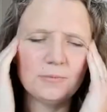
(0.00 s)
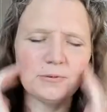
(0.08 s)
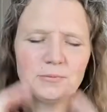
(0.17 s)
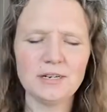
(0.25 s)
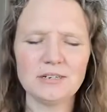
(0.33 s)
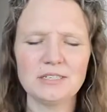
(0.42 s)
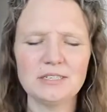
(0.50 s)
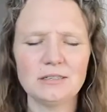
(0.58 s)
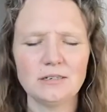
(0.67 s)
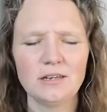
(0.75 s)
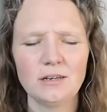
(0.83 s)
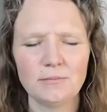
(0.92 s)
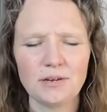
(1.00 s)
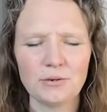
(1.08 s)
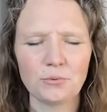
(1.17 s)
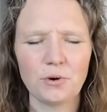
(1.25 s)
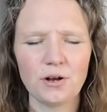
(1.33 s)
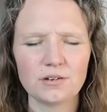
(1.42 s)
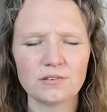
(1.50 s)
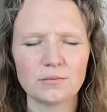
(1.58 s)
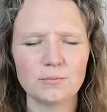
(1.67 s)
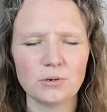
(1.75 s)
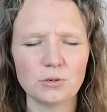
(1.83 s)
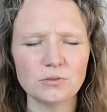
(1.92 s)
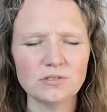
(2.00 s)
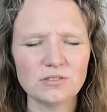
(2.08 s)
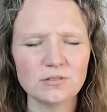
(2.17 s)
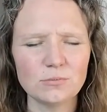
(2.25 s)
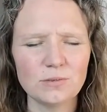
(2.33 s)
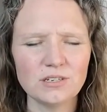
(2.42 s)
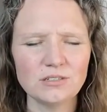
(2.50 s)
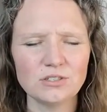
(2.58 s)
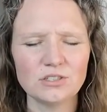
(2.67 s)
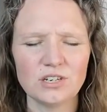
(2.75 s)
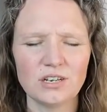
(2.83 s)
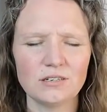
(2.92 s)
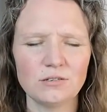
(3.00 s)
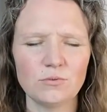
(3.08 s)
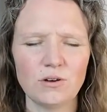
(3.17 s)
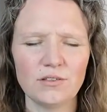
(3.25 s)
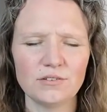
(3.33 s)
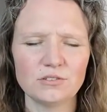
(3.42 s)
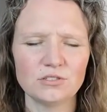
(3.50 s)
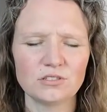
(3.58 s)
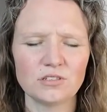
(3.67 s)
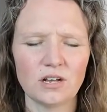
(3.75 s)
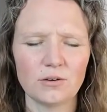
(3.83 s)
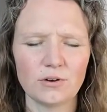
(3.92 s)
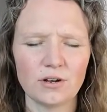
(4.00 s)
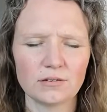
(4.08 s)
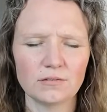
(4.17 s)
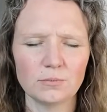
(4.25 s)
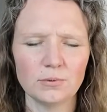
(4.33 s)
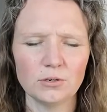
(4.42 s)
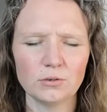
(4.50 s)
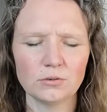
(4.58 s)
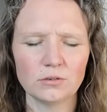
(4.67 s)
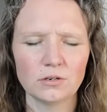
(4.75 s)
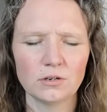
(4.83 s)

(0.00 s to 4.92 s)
about it might rock the boat too much, and you'd rather just not rock the boat.